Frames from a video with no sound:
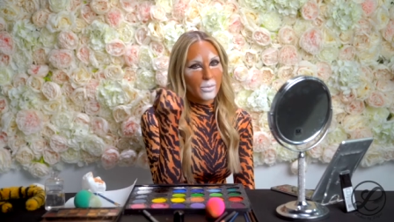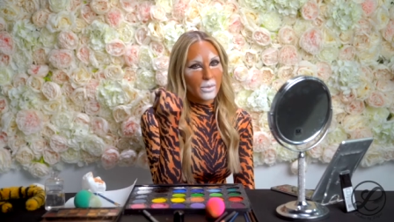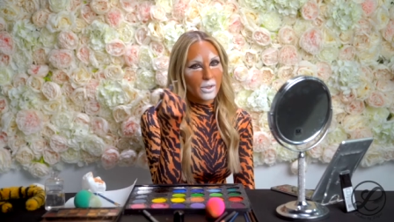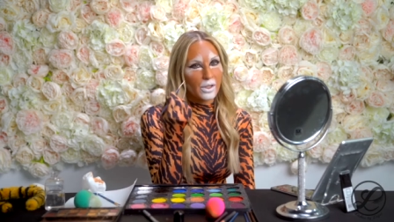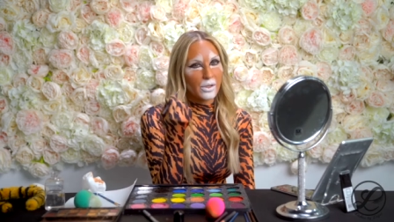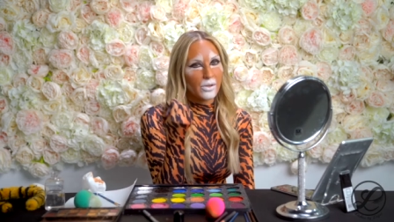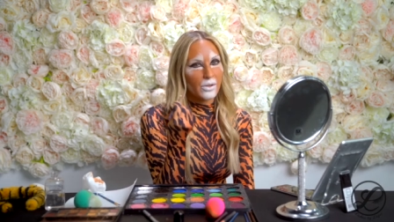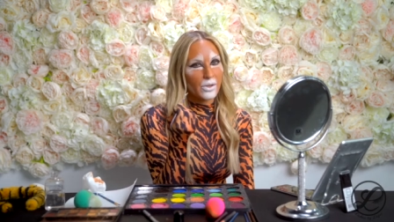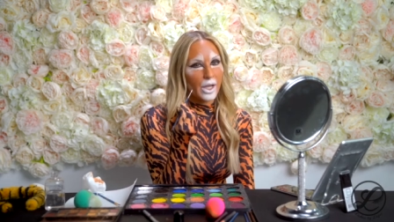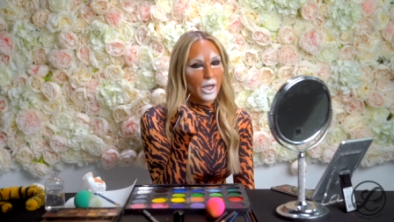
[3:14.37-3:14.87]

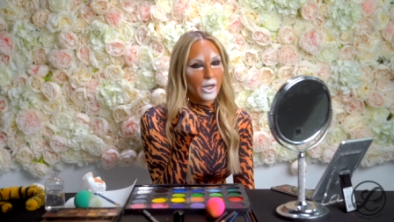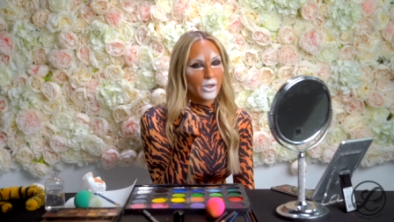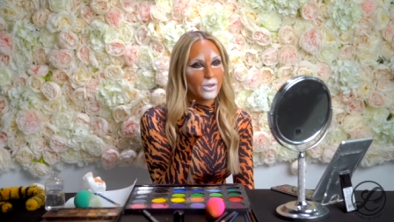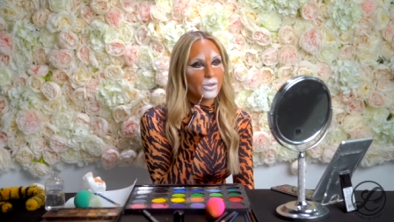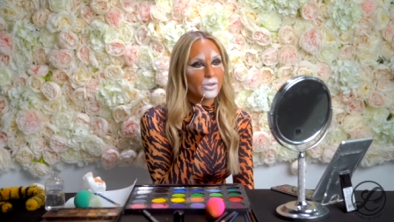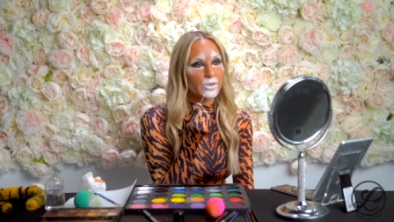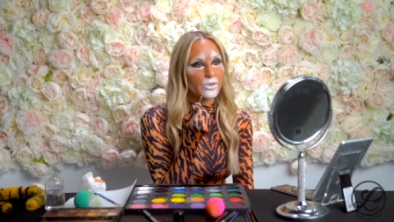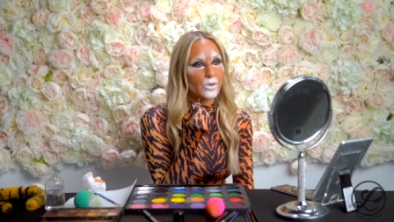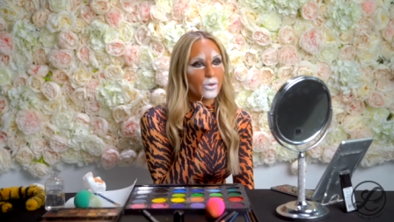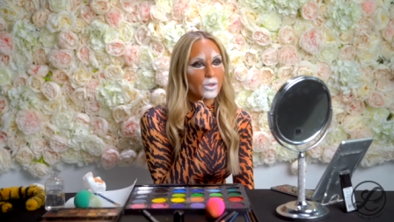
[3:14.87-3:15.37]
little hair
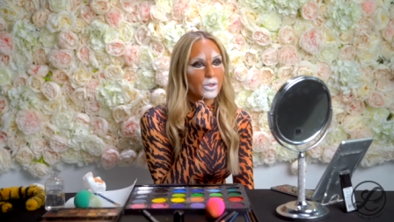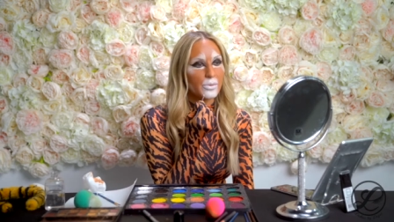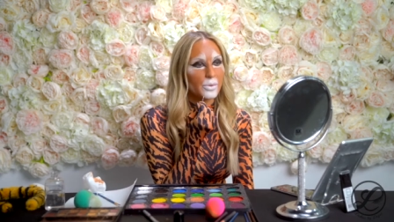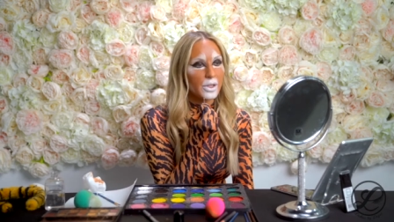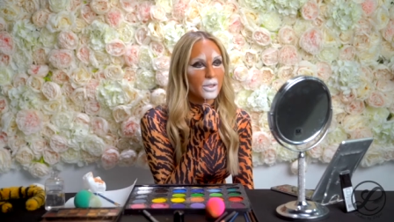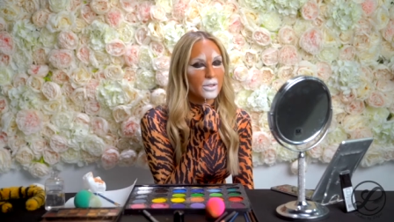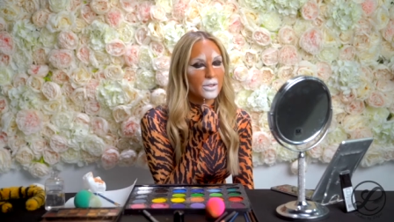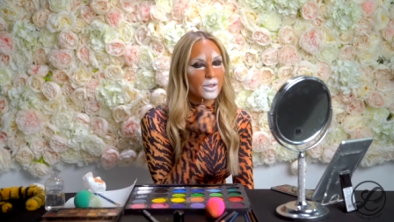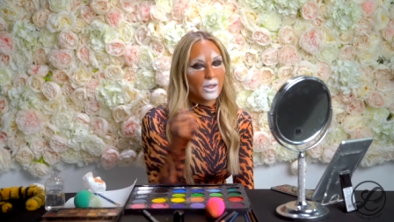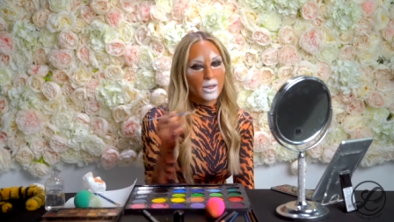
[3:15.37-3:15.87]
strokes
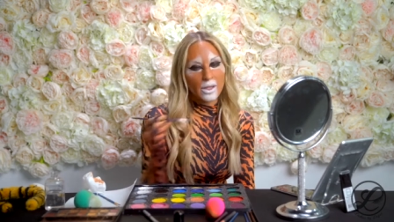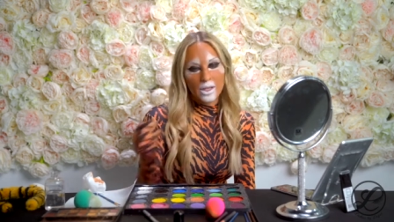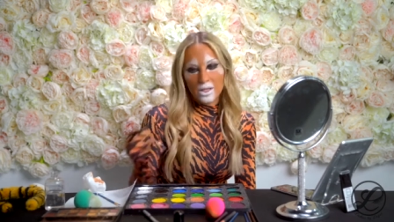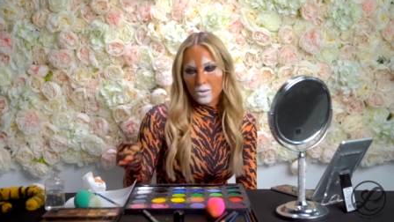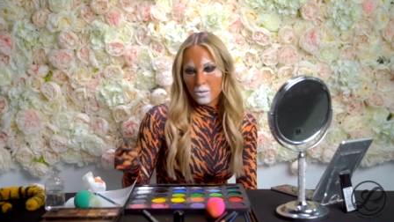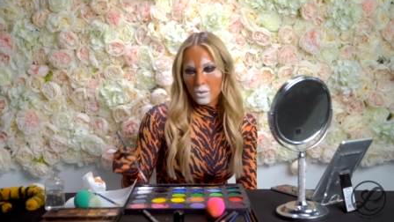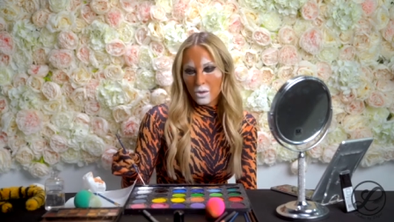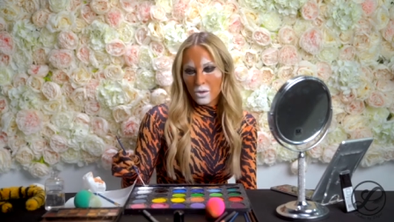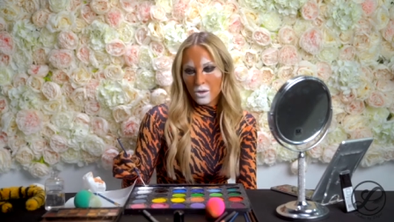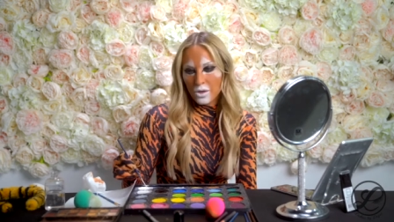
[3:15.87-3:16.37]
because then things
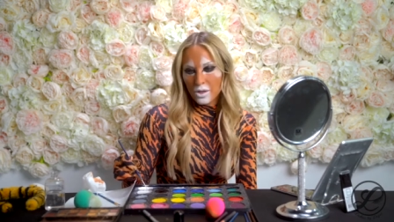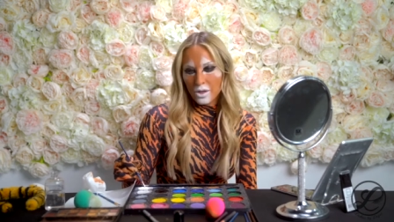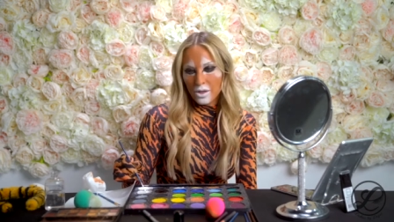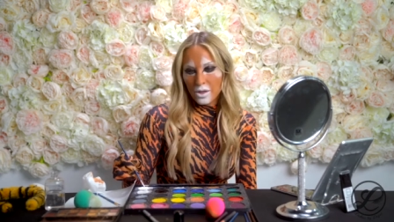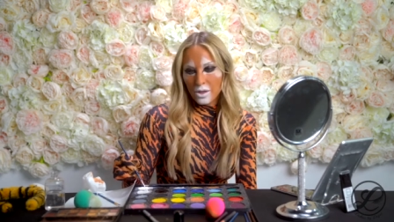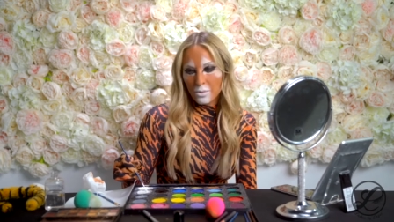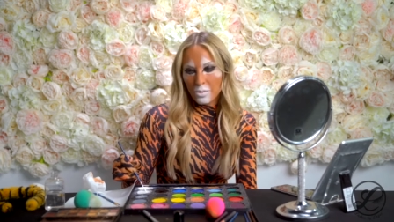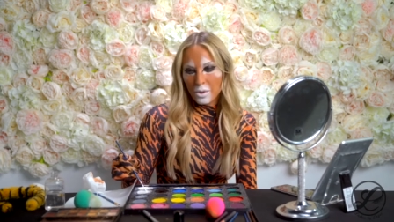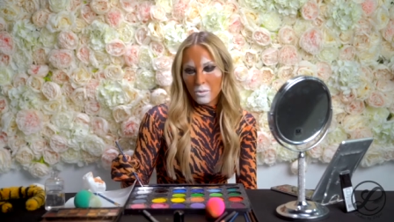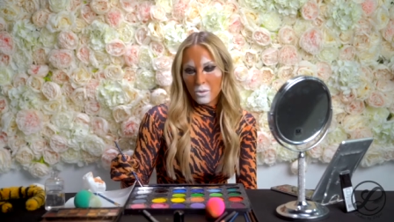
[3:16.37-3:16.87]
will look a
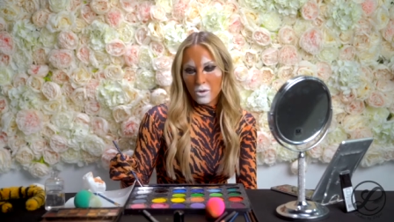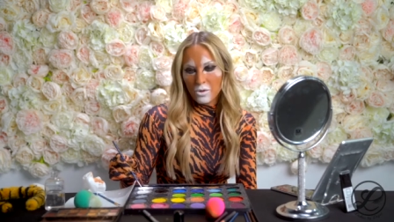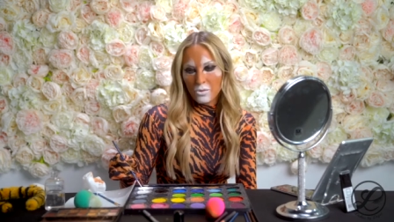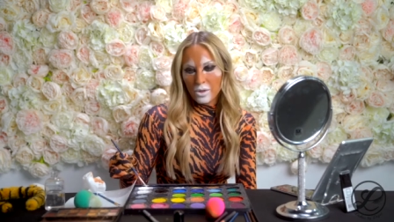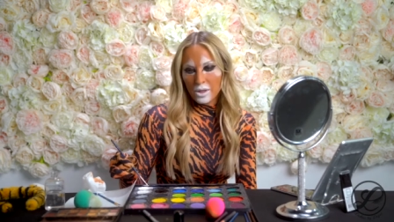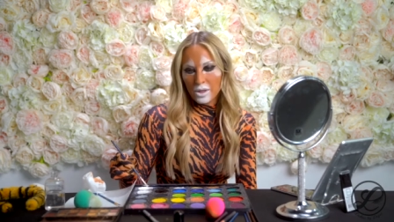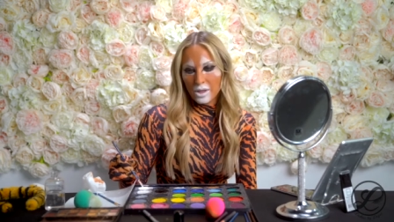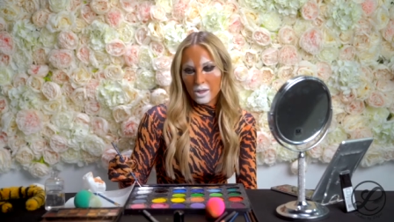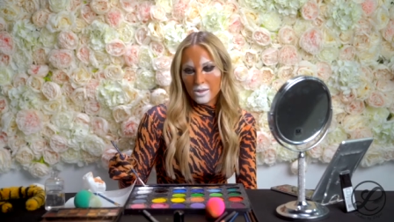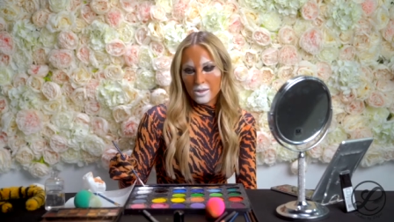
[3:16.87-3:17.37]
little bit more
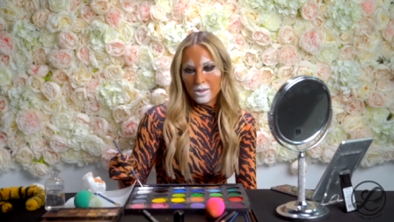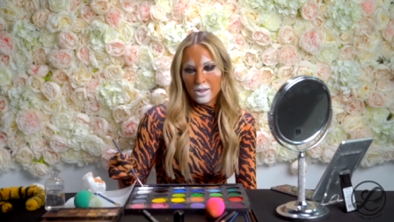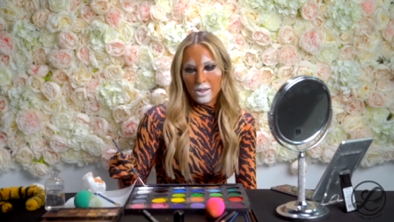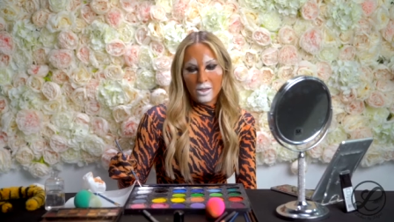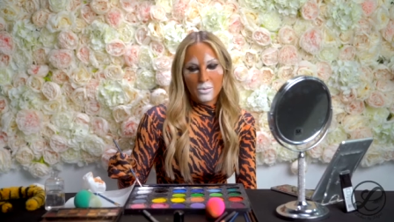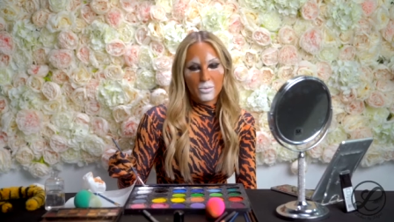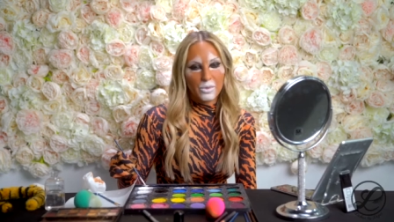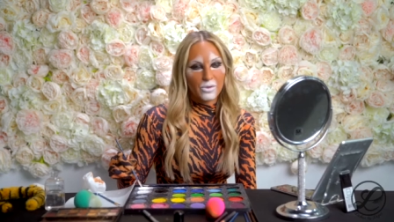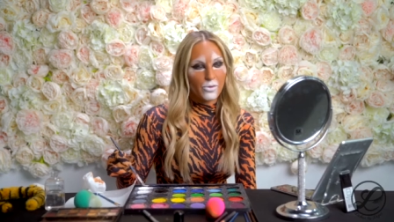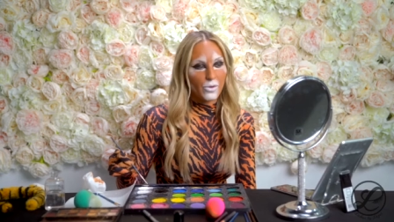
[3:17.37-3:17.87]
realistic
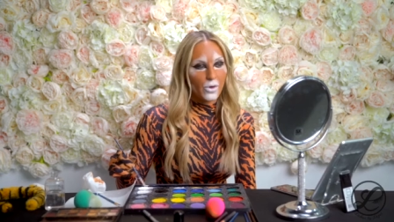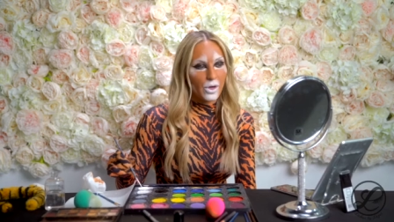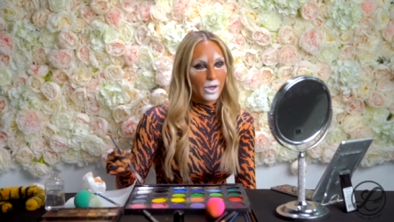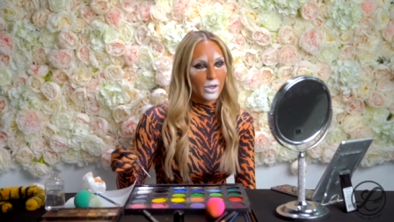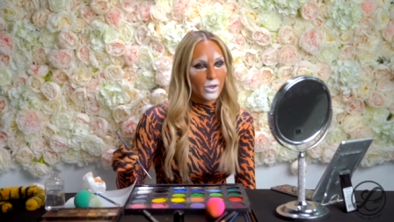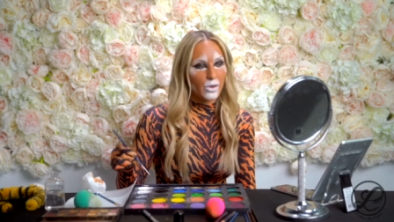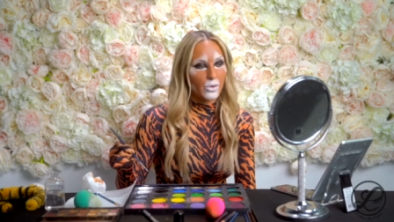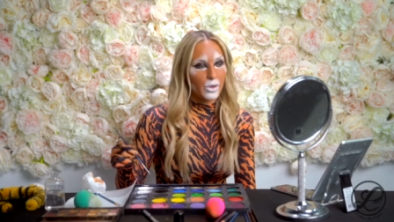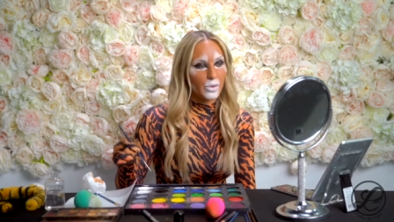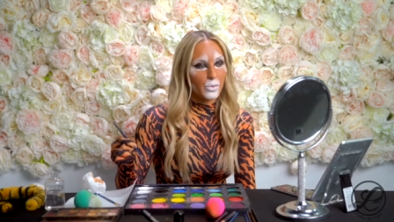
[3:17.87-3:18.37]
before I
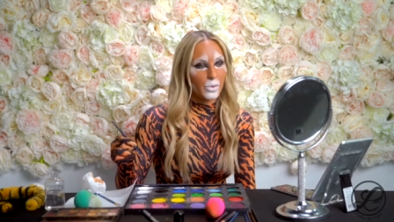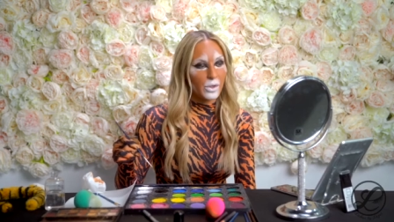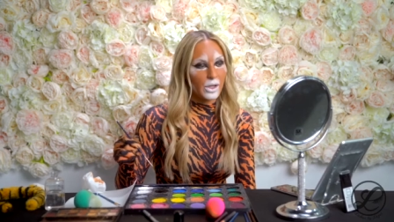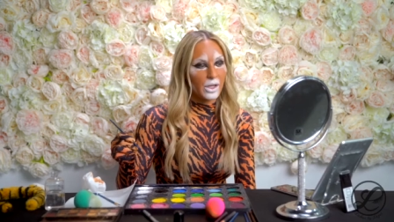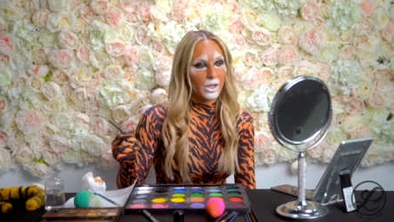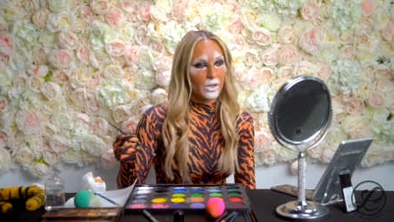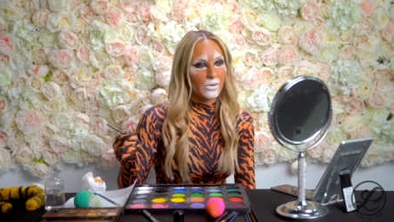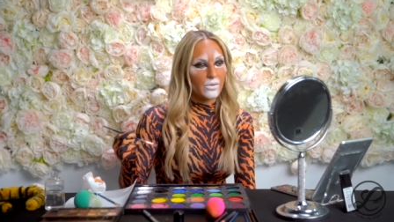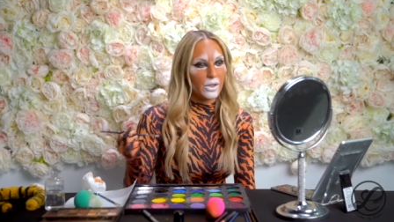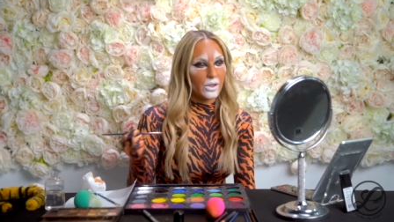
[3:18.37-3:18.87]
go in with
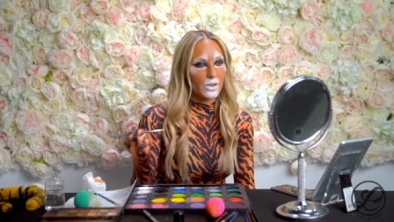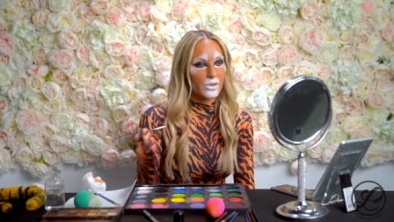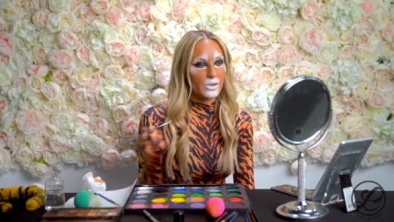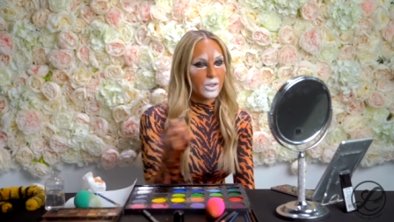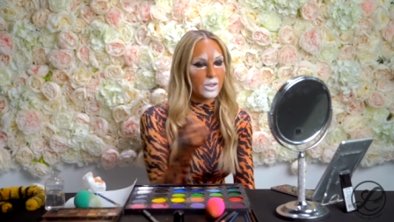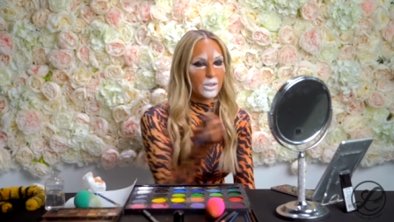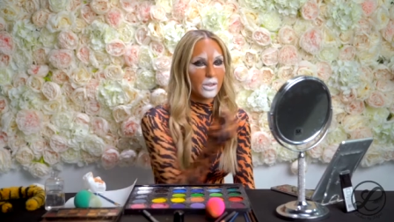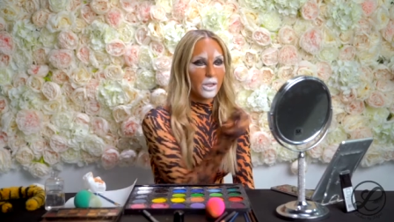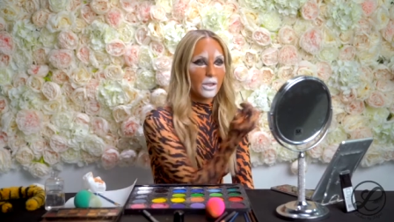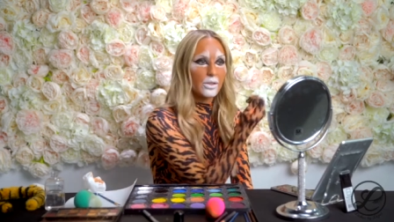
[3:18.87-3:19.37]
any of the other
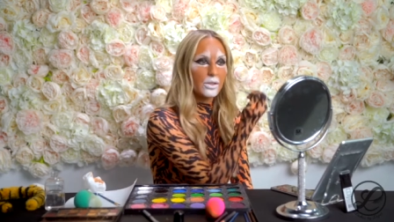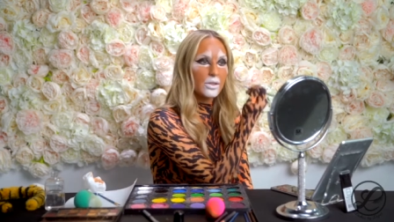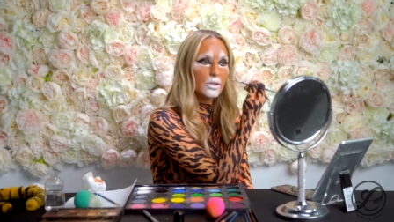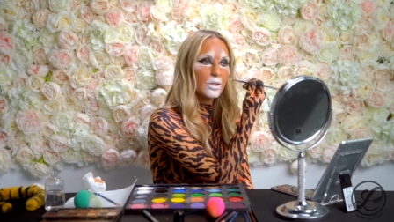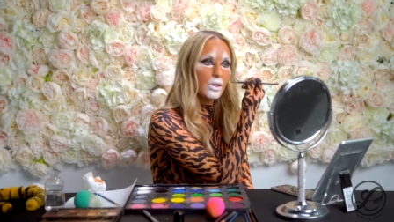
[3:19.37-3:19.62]
details.